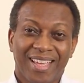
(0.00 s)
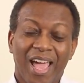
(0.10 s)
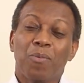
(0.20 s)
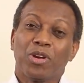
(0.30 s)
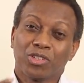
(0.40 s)

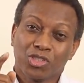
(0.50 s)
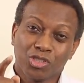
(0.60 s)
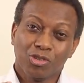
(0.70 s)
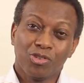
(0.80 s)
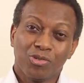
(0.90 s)
And we're going to
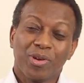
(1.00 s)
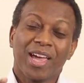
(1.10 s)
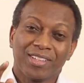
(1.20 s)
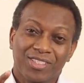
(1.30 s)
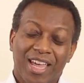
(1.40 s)
show you
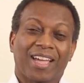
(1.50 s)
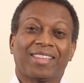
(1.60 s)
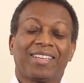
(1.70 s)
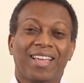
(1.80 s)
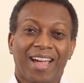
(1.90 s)

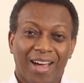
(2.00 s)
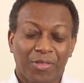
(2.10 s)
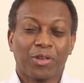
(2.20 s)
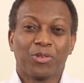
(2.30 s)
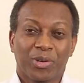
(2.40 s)
exactly how
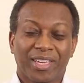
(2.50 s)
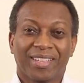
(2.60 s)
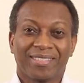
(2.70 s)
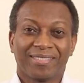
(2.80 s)
they're doing it.